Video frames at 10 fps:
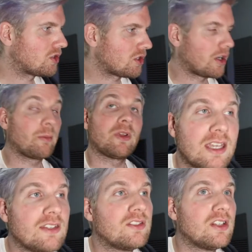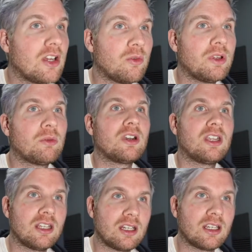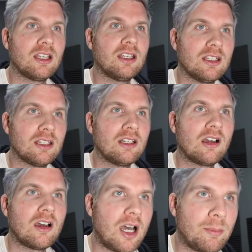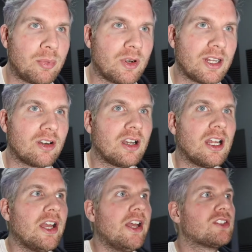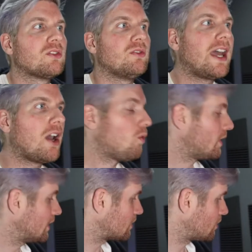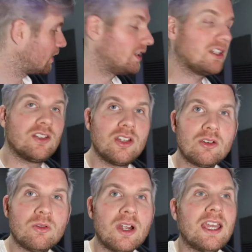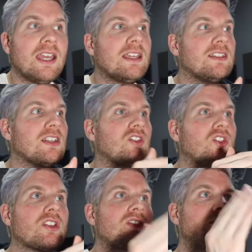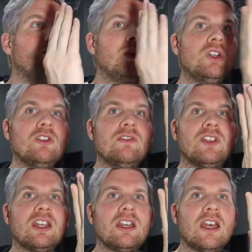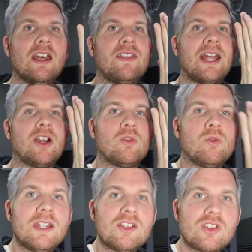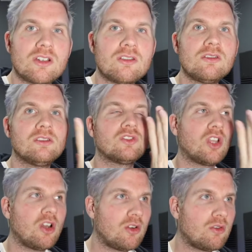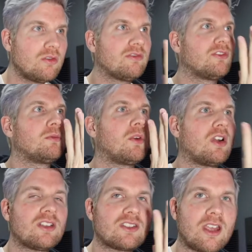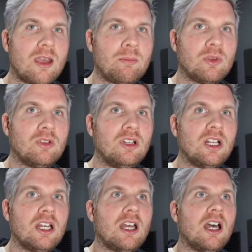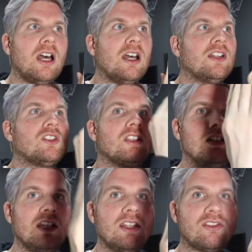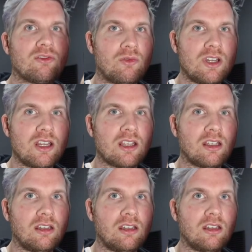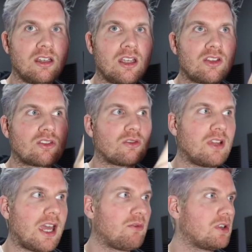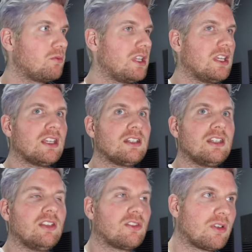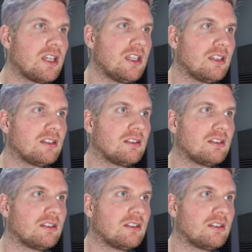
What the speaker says: sharp is the note we were hitting in operator. So now what it's going to do is it just moved that original tone from our sample to D3. So now when we hit D3,